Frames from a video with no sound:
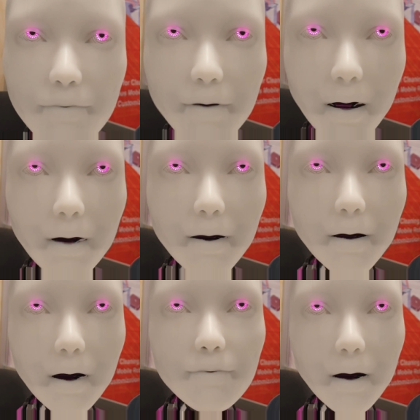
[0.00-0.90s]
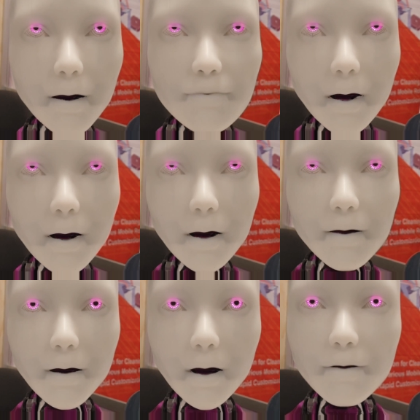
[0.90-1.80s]
Tonight's forecast has some
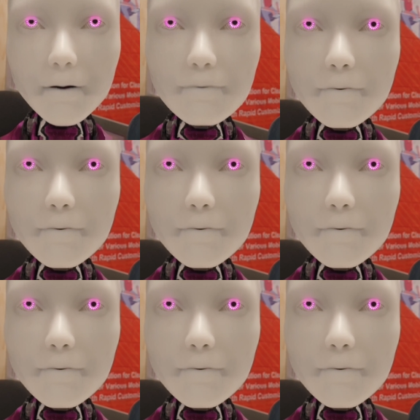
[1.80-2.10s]
clouds with a